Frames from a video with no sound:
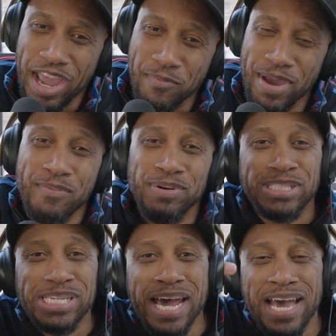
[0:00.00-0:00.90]
Hey, man. But
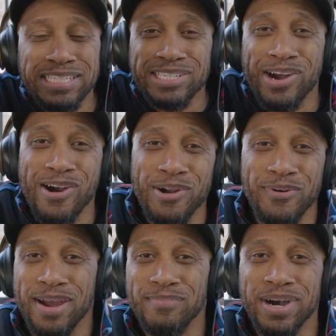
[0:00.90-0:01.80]
shout out to all
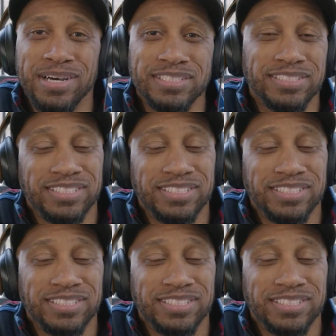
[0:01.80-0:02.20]
grandmas.